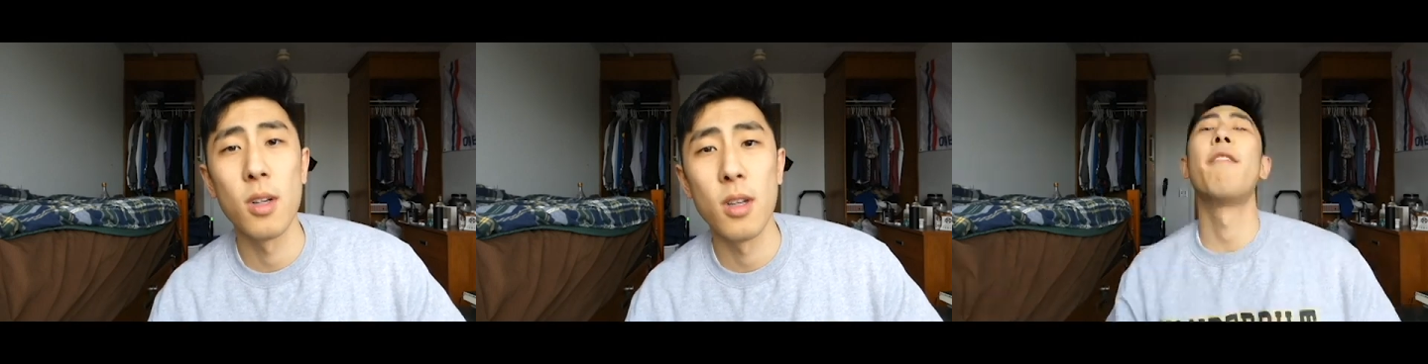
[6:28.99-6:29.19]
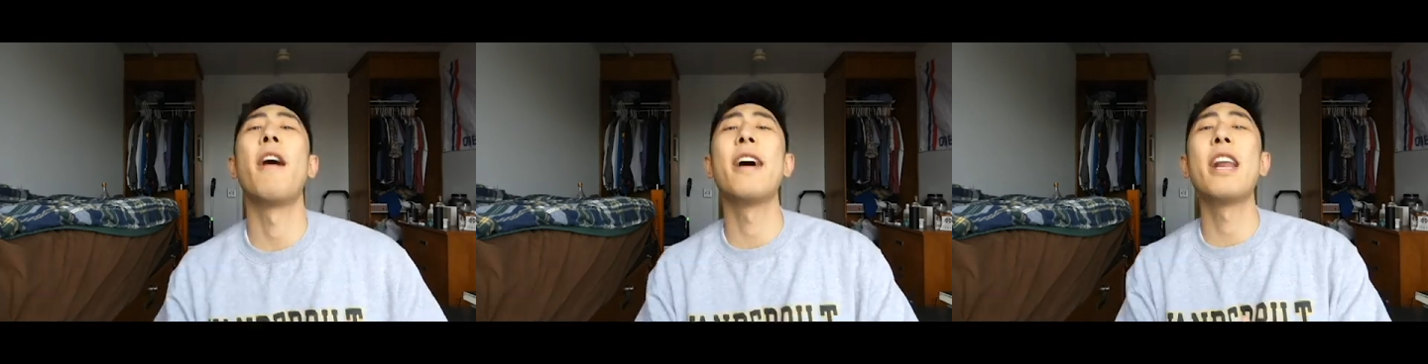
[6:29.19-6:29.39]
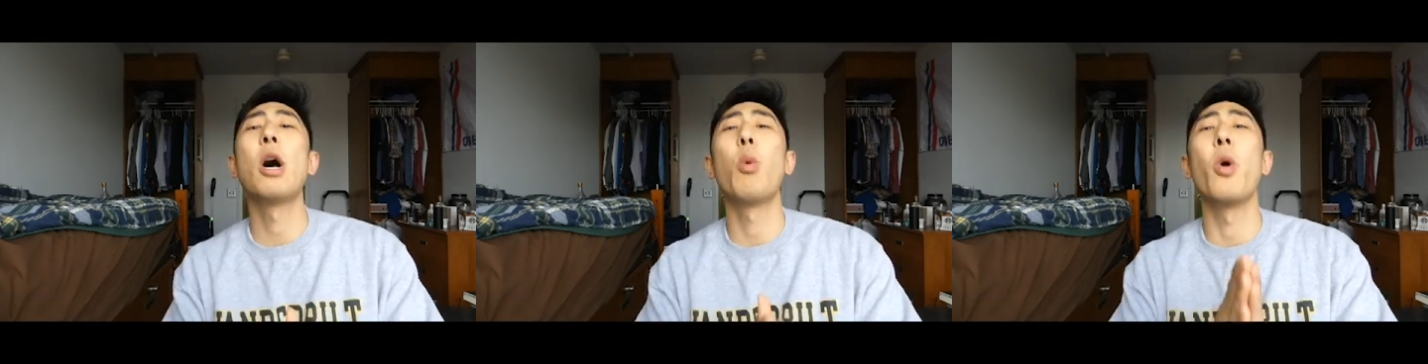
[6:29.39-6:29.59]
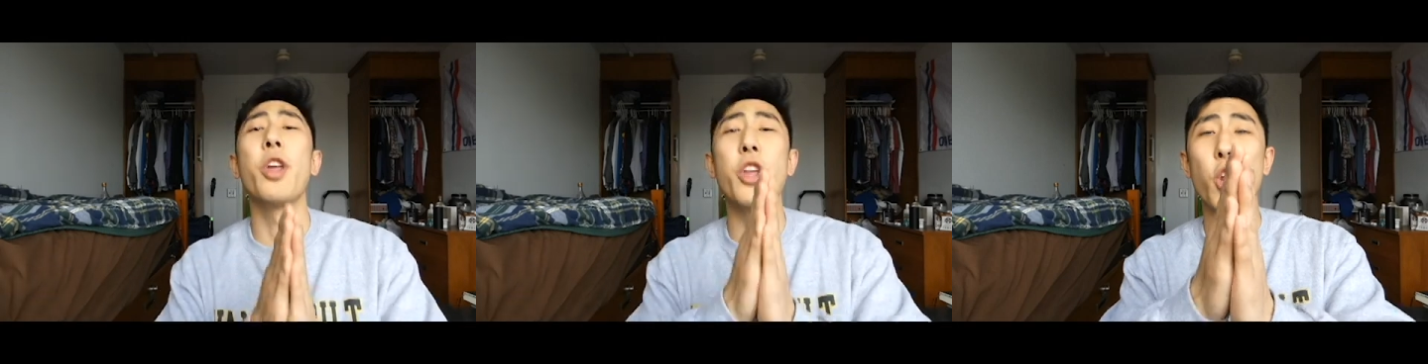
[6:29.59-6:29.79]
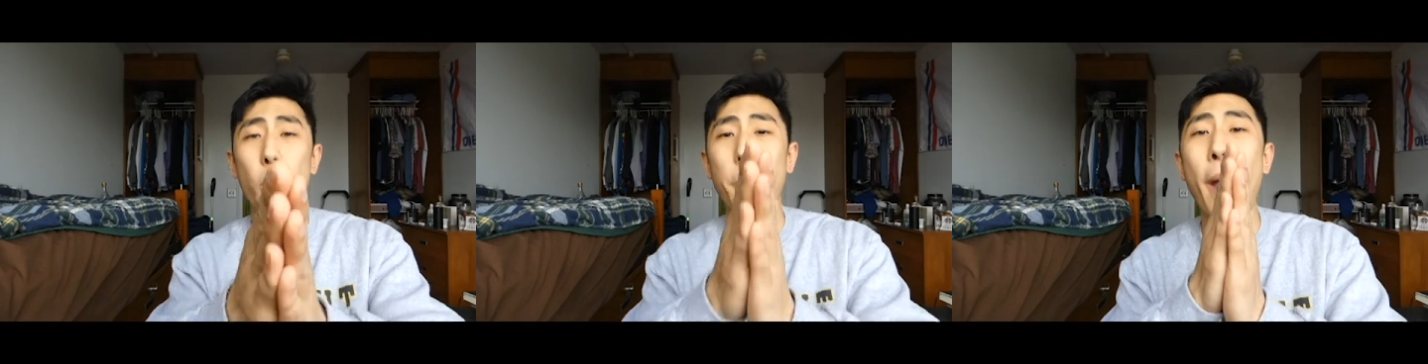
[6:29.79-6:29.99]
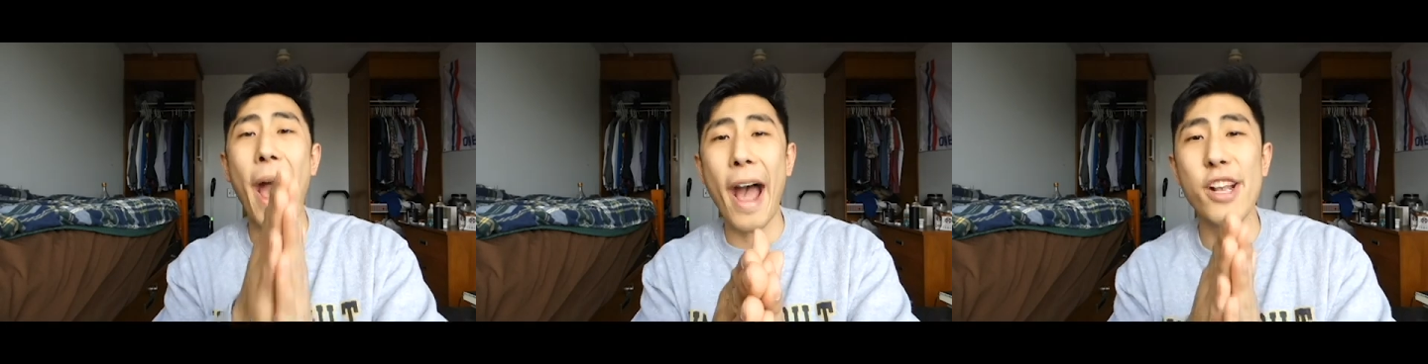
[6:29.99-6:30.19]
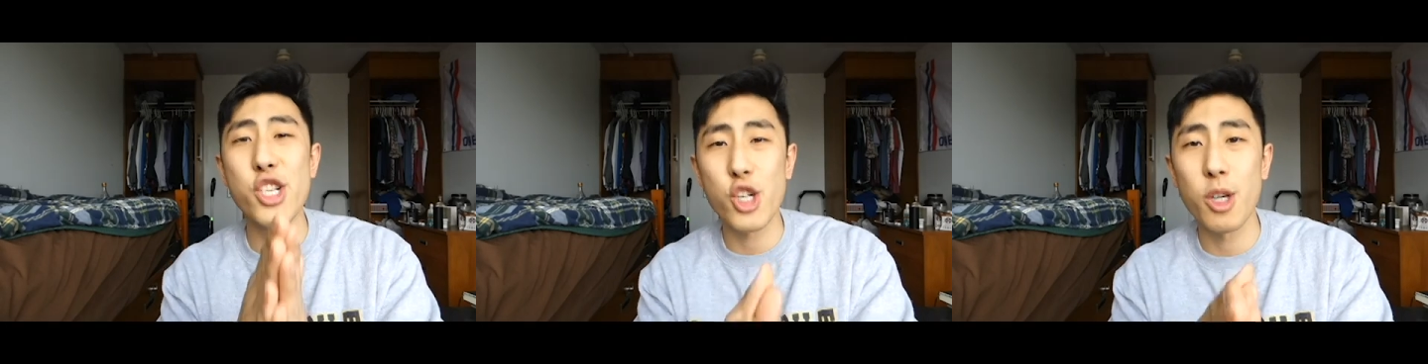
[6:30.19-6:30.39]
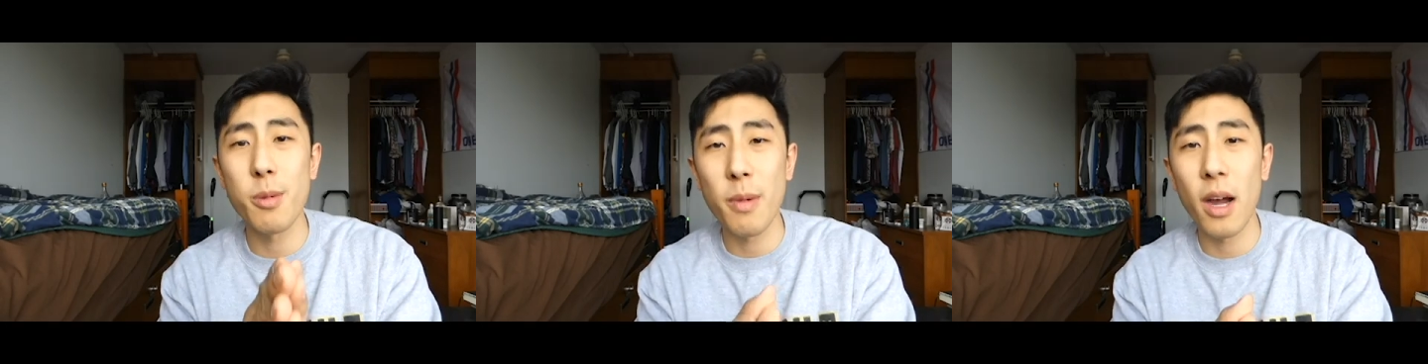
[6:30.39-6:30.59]
Find out what you're
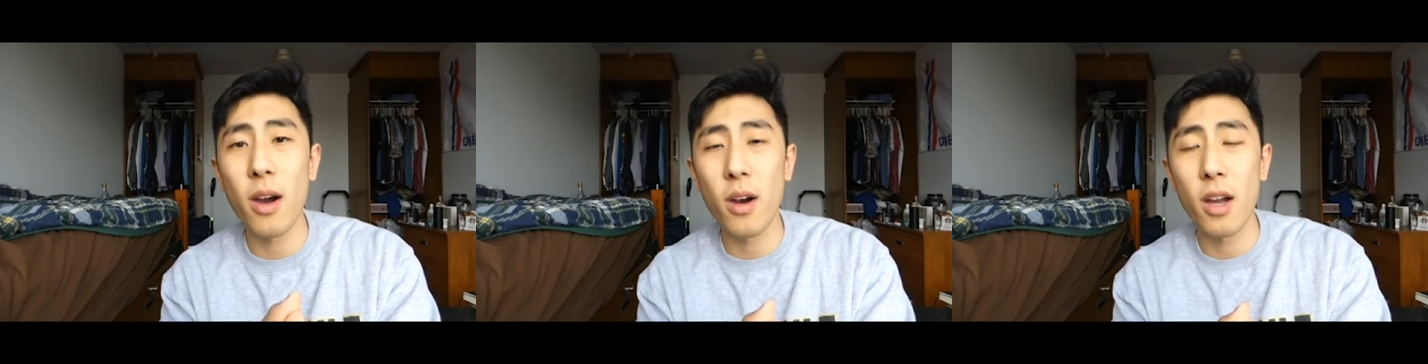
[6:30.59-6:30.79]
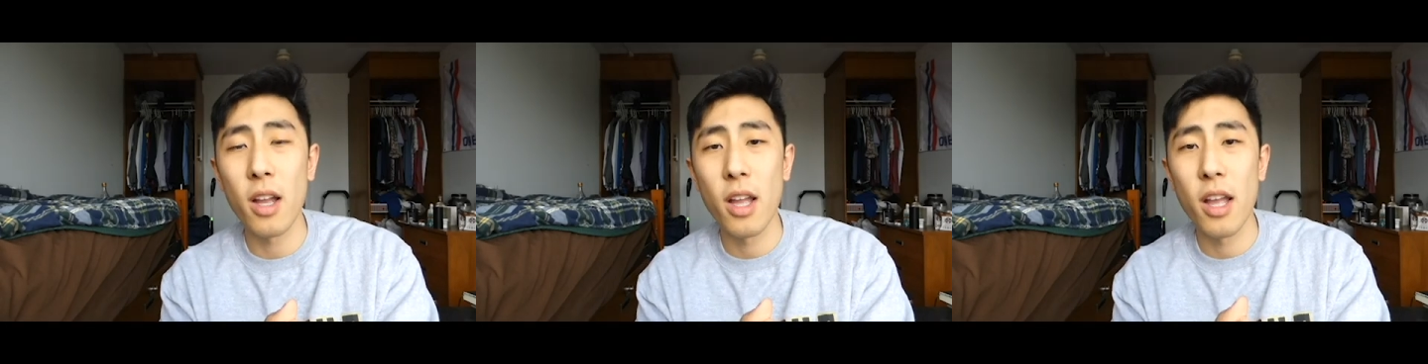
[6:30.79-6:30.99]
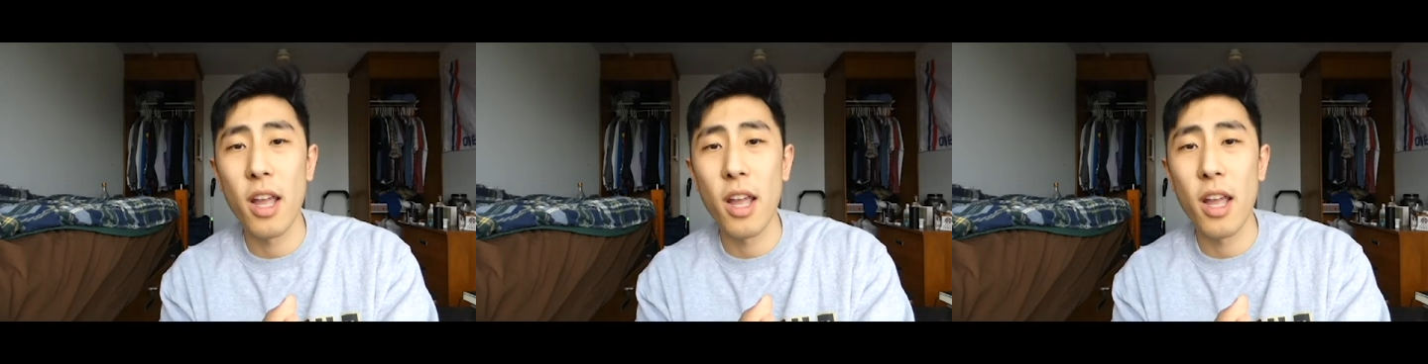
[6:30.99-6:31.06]
passionate about